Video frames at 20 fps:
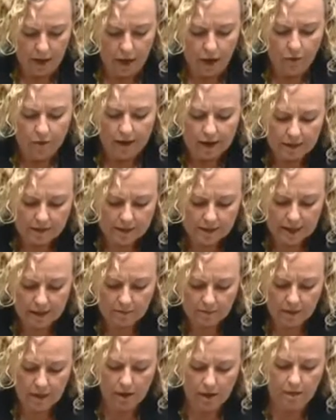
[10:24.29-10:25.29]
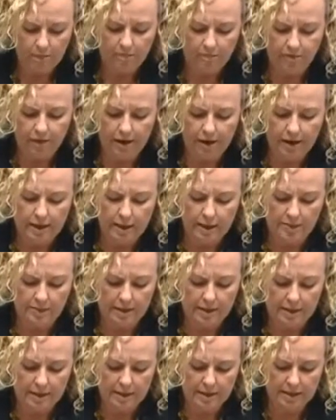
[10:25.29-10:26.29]
Around the same time, Finance
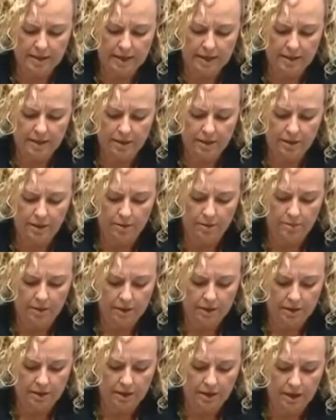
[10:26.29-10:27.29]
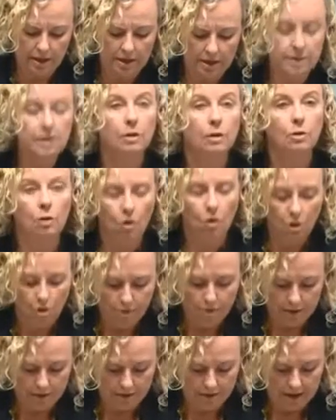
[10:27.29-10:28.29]
Minister Senator Matthias
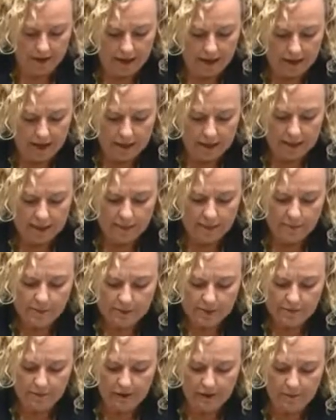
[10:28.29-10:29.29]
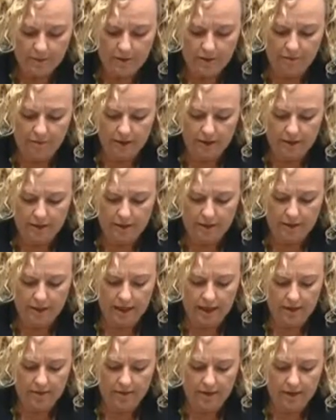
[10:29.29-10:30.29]
Cormann dismissed family and violence
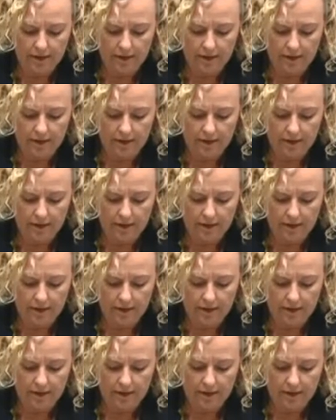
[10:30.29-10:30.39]
leave